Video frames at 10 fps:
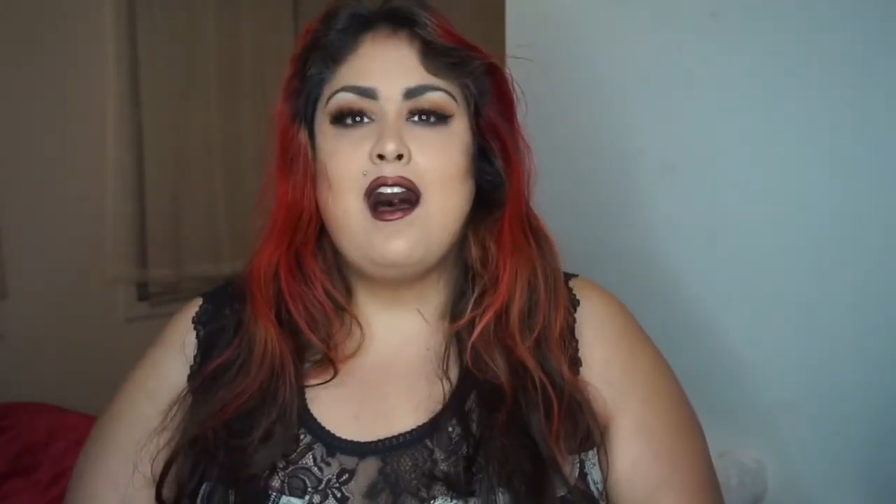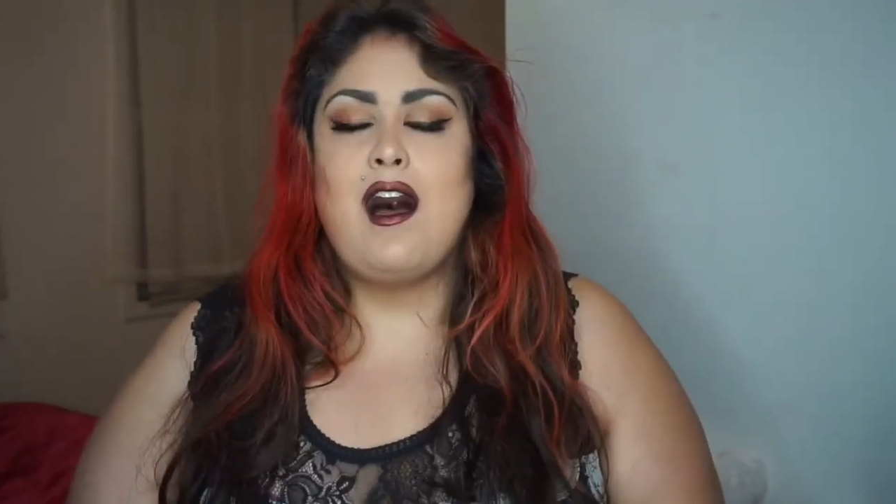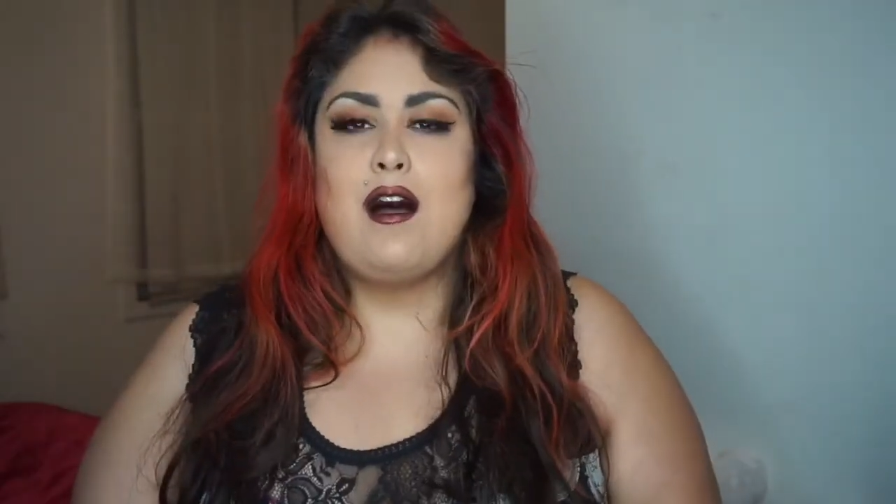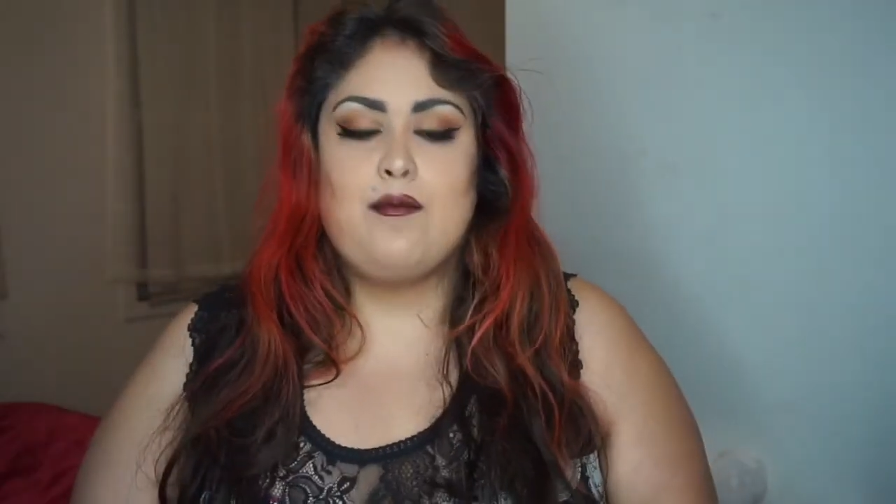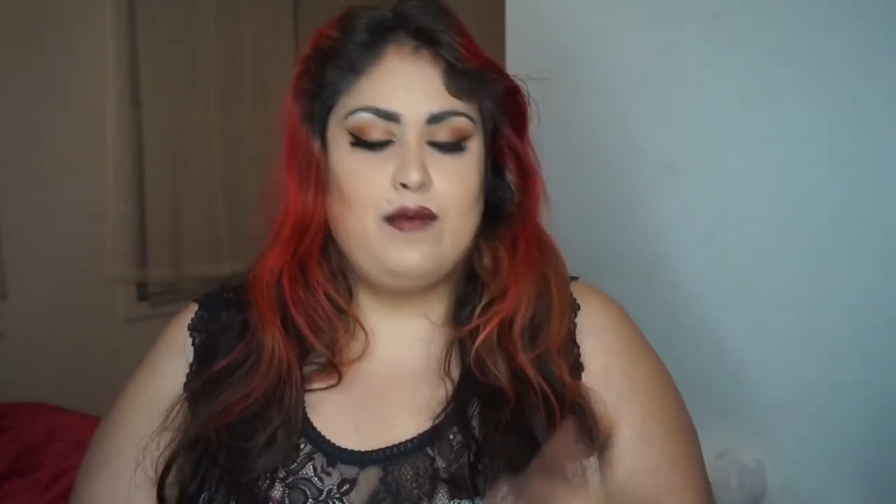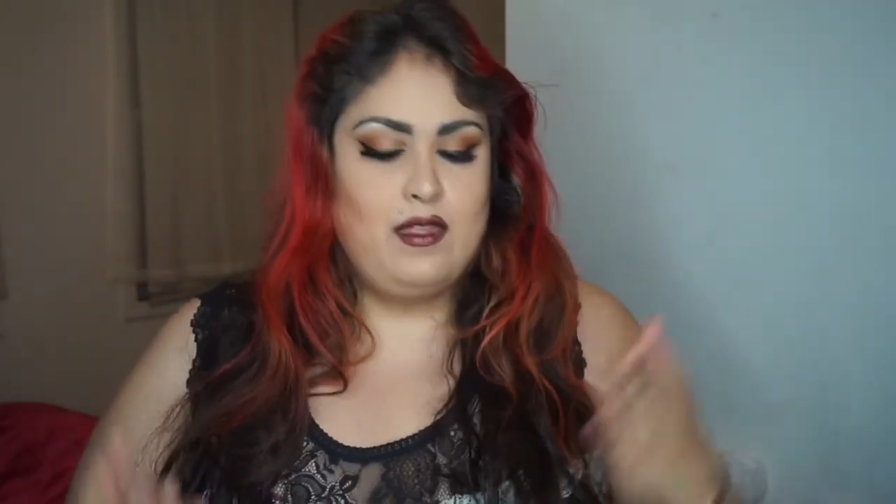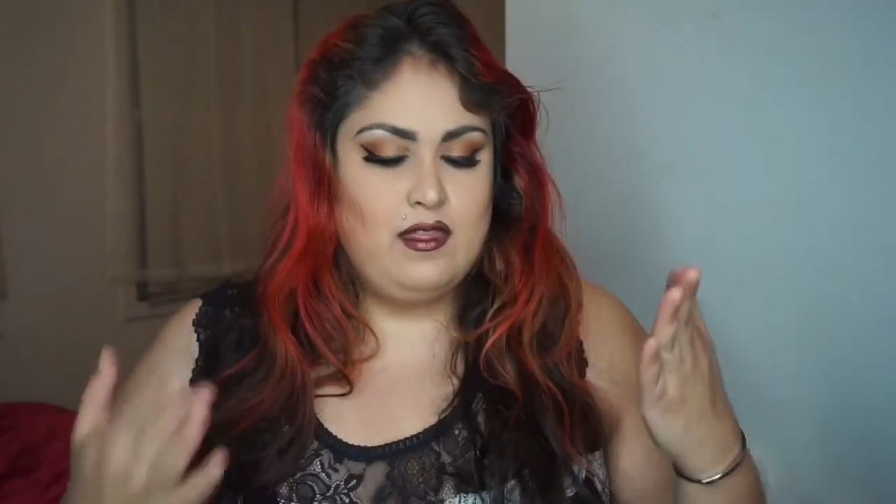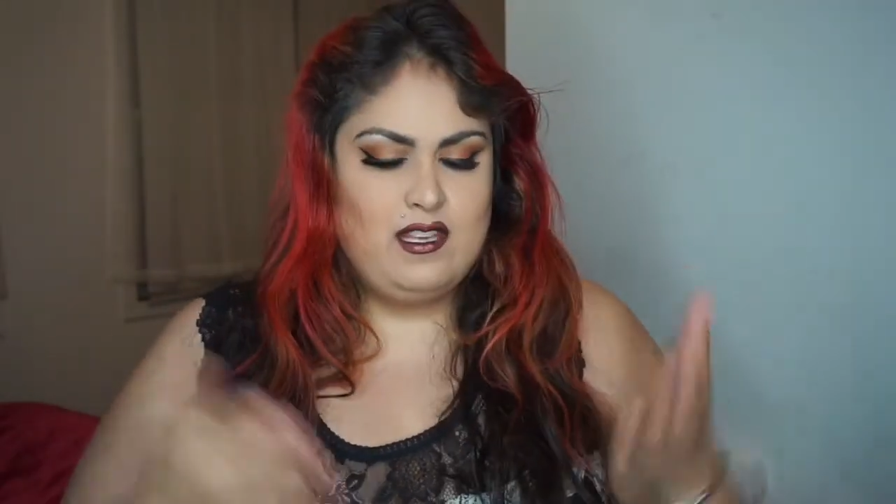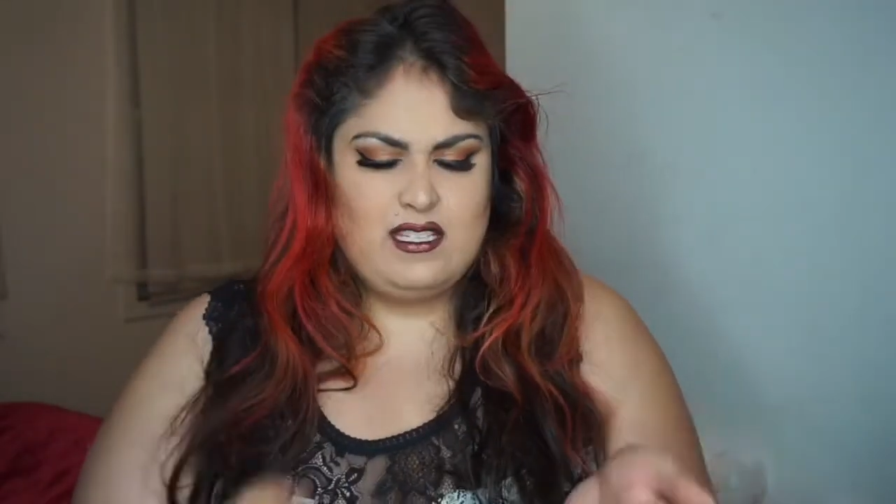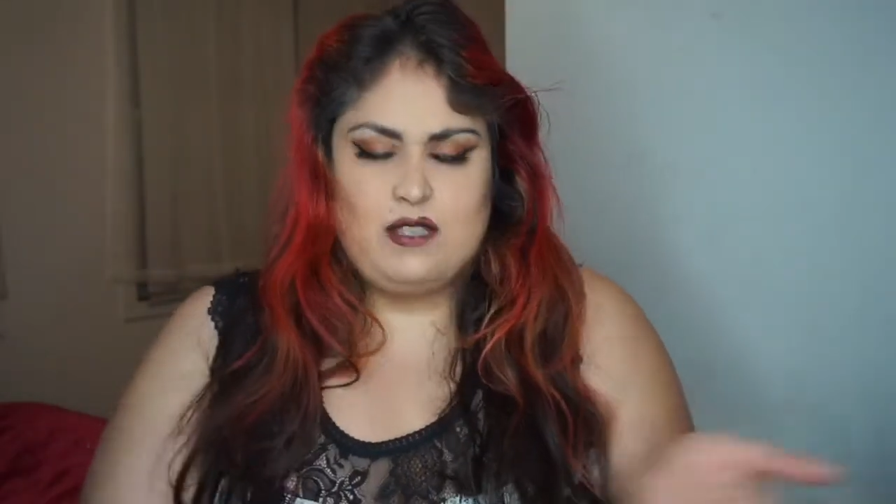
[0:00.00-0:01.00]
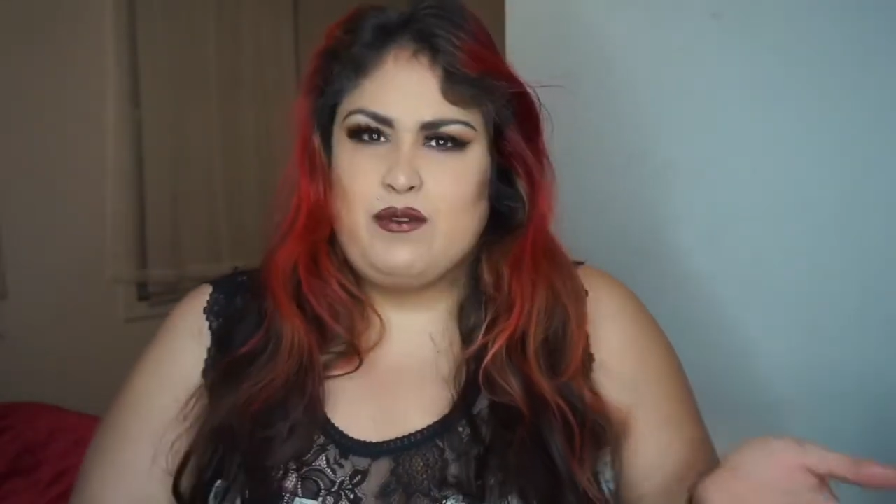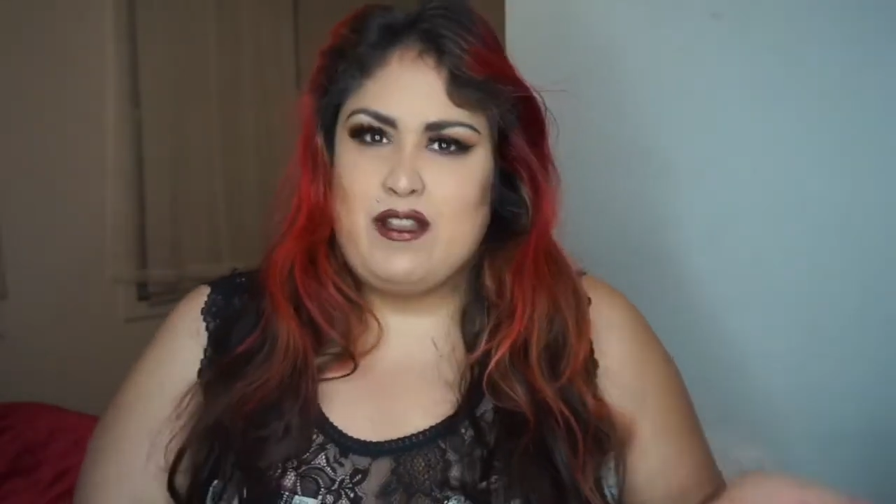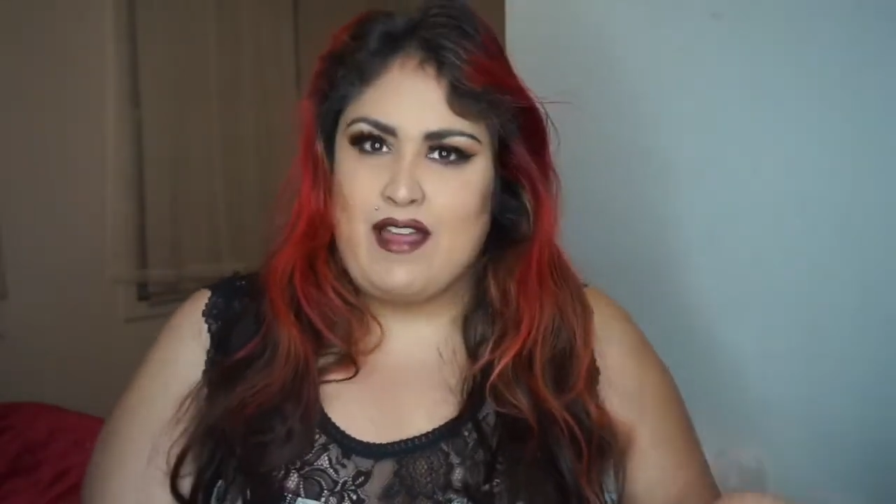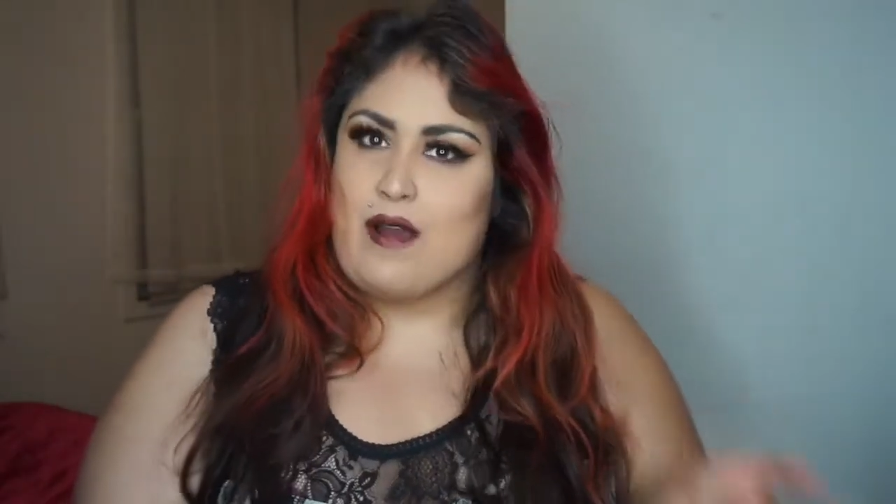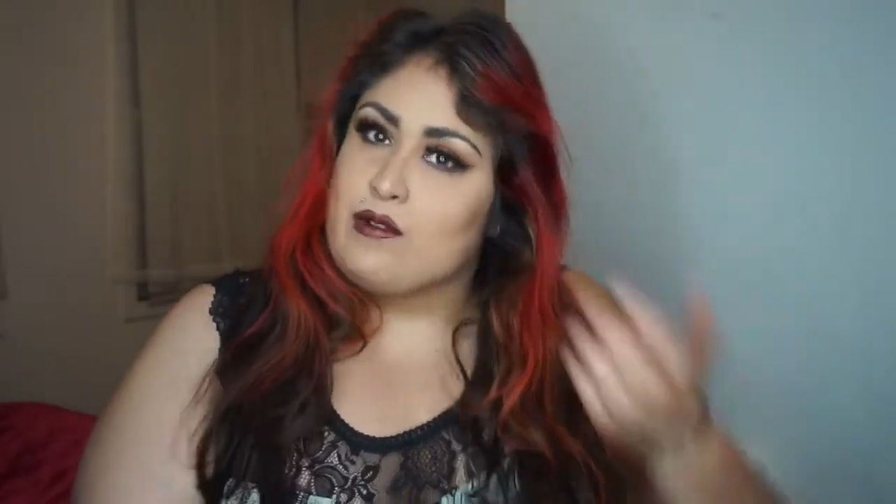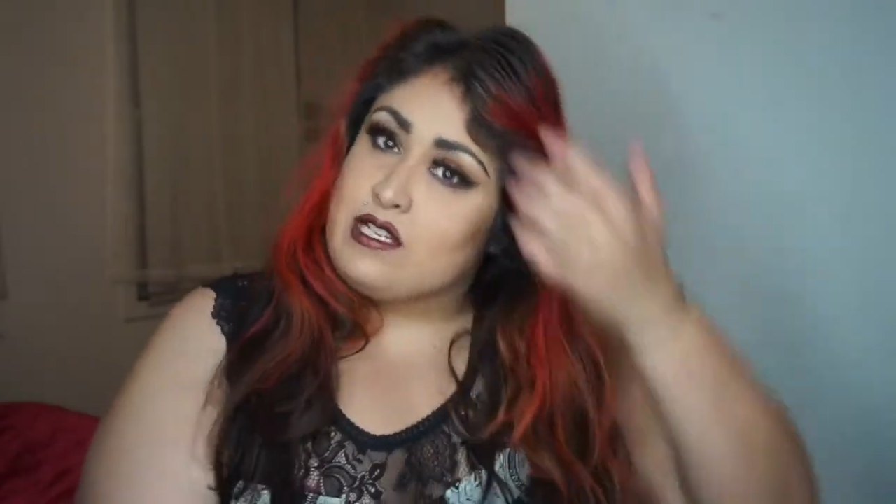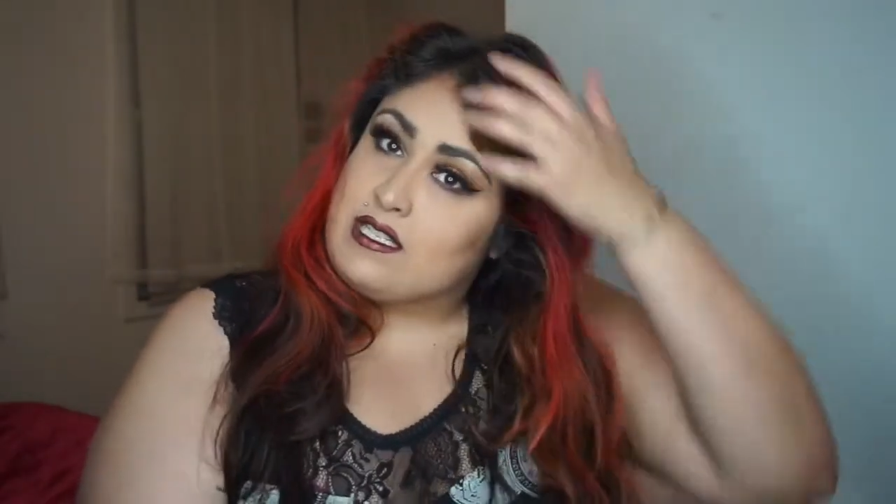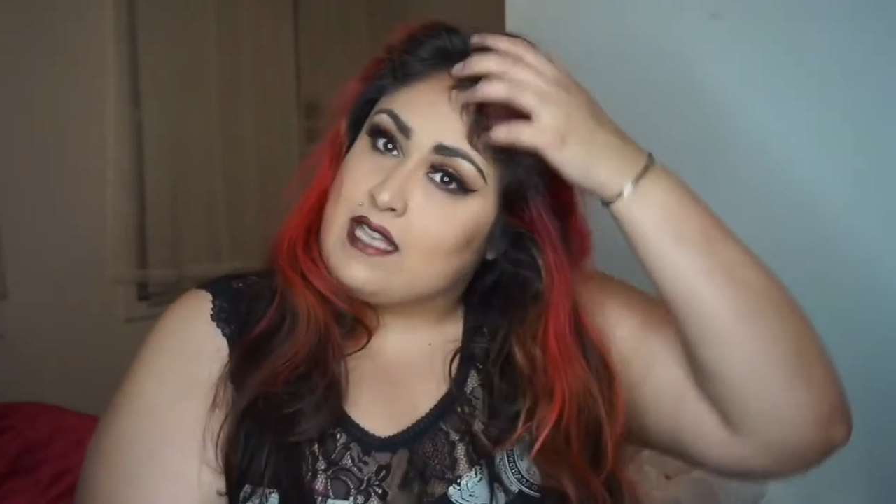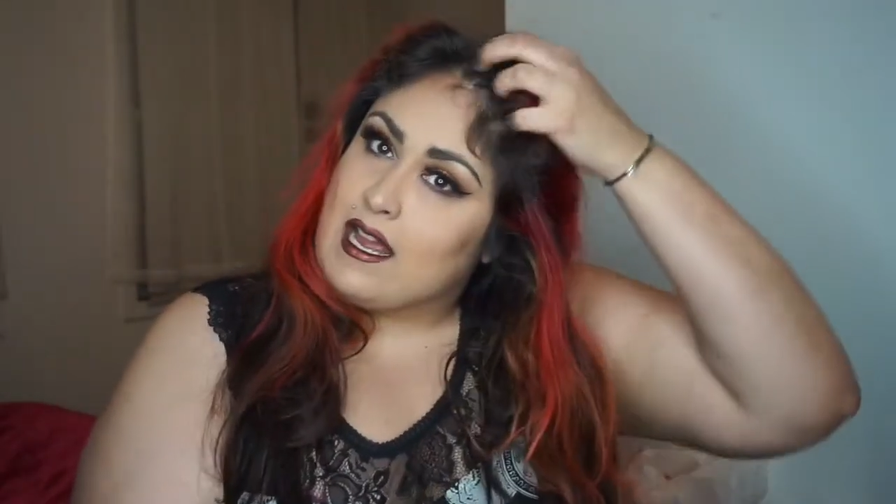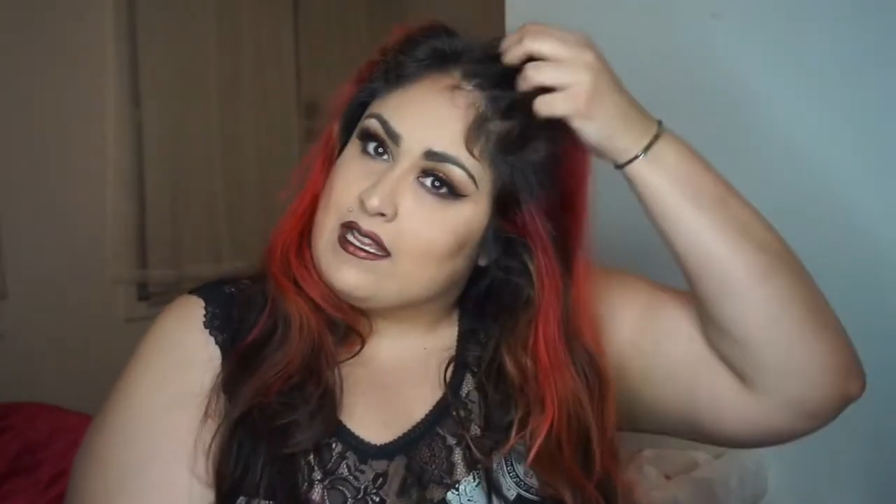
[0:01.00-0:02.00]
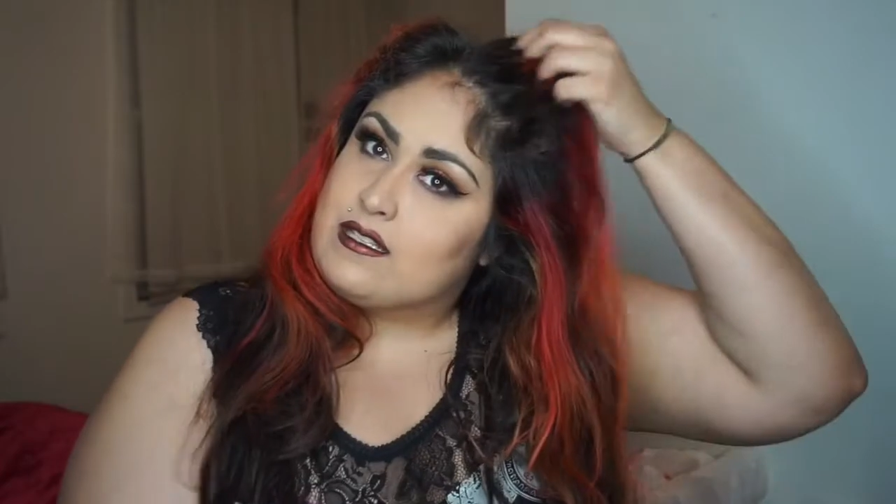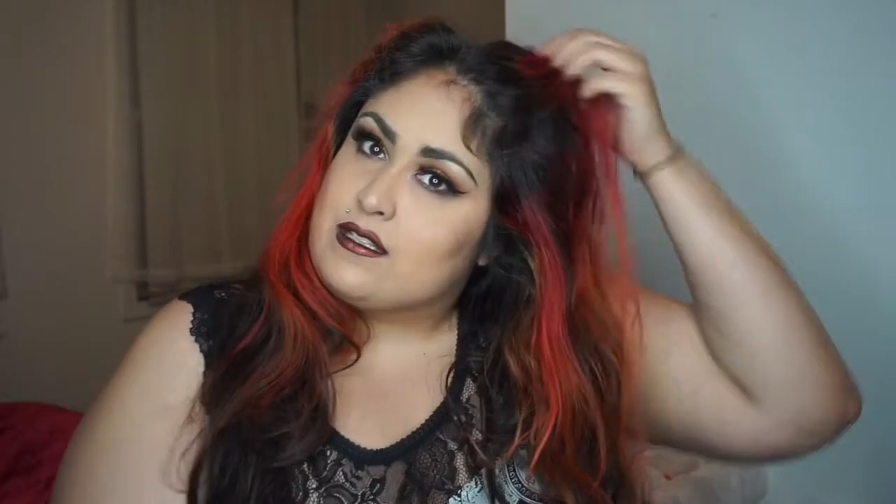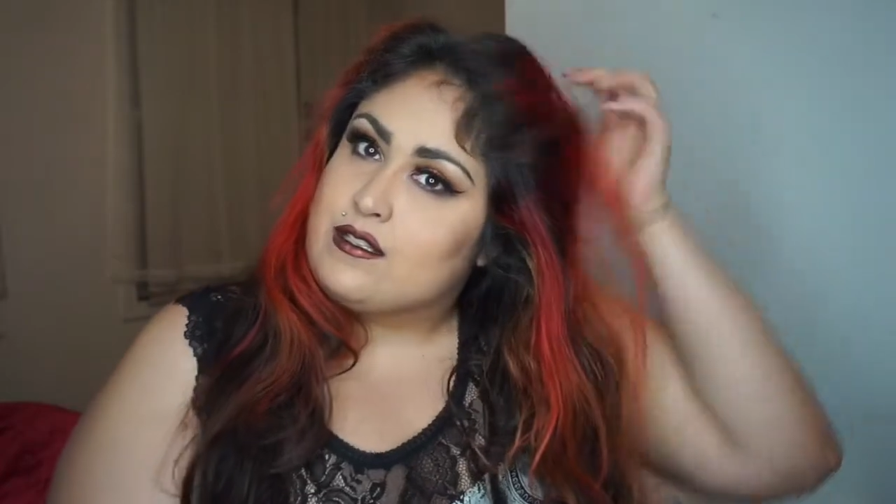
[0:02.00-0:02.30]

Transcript: Um, this gets rid of that, which is nice.